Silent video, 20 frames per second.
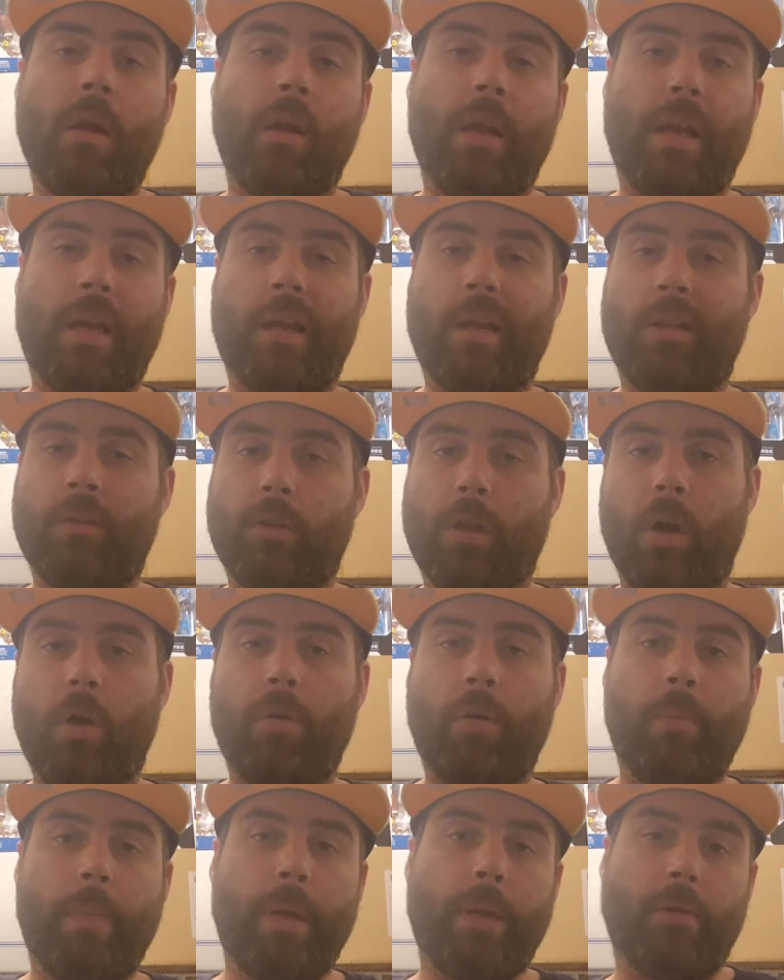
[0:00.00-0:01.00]
in a low
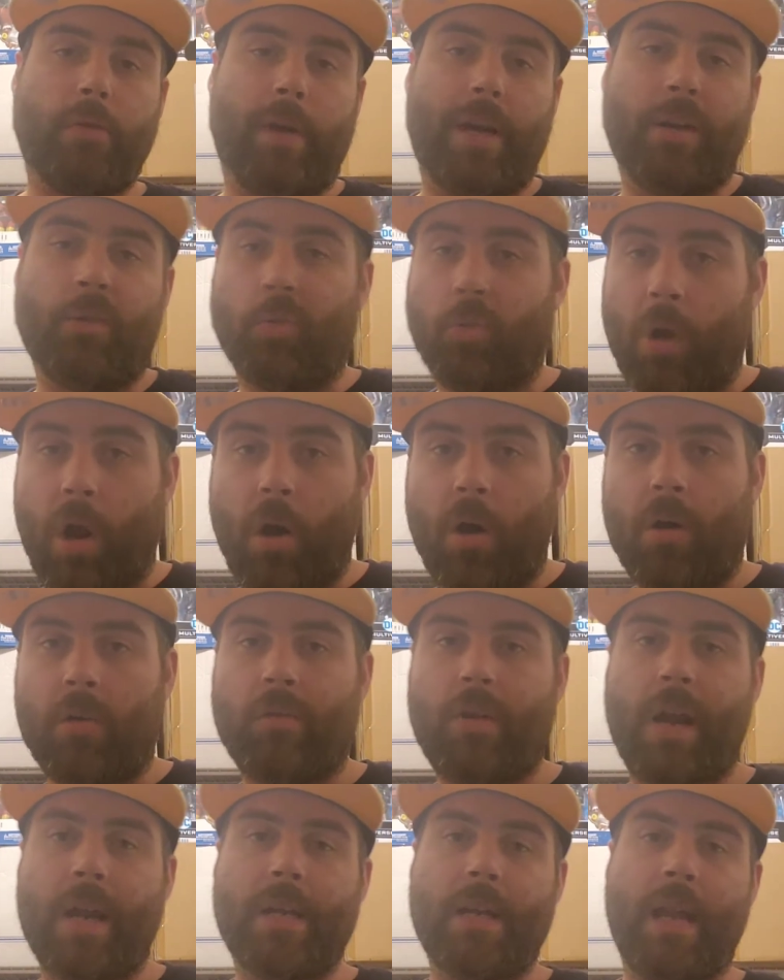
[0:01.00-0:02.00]
to mid-grade raw
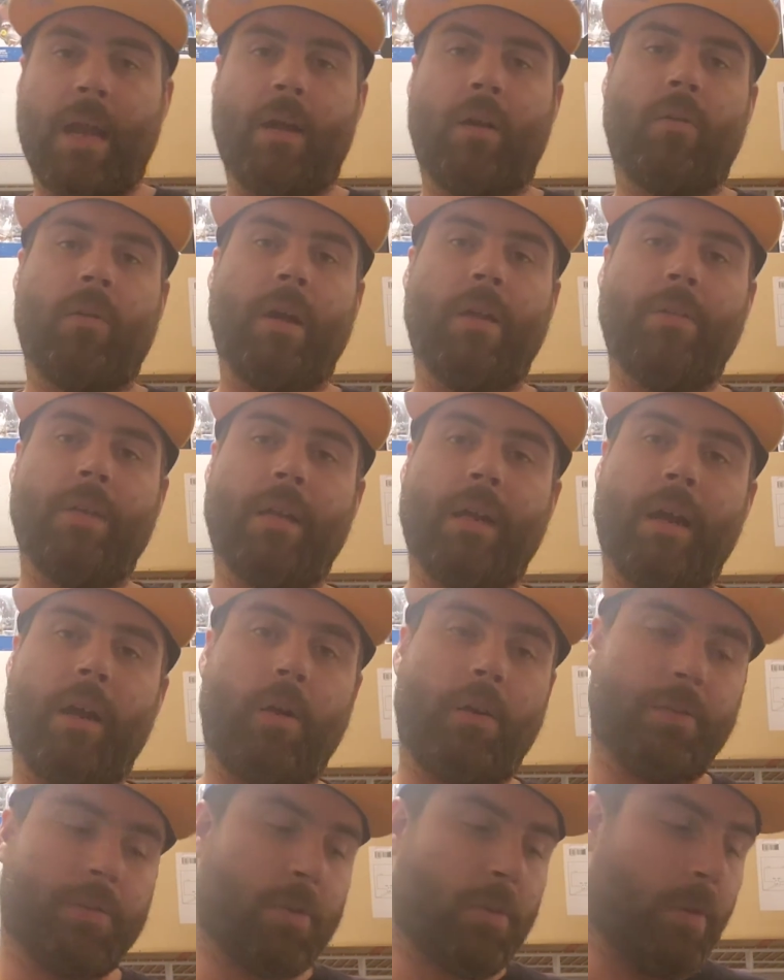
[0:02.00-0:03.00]
right now. And then I
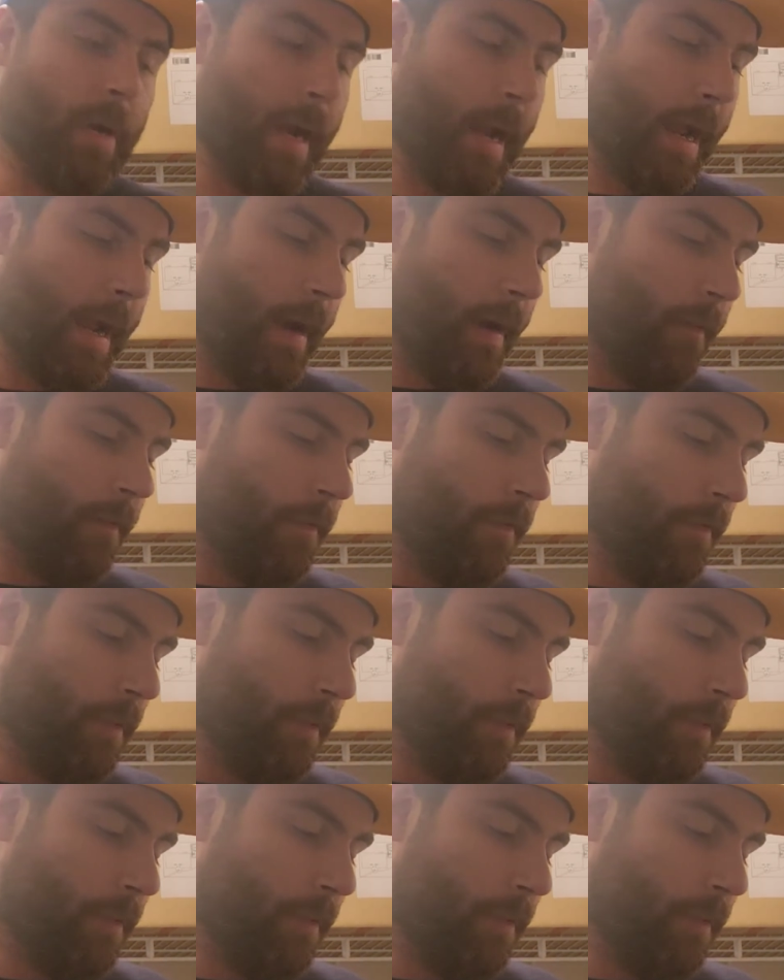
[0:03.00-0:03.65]
also have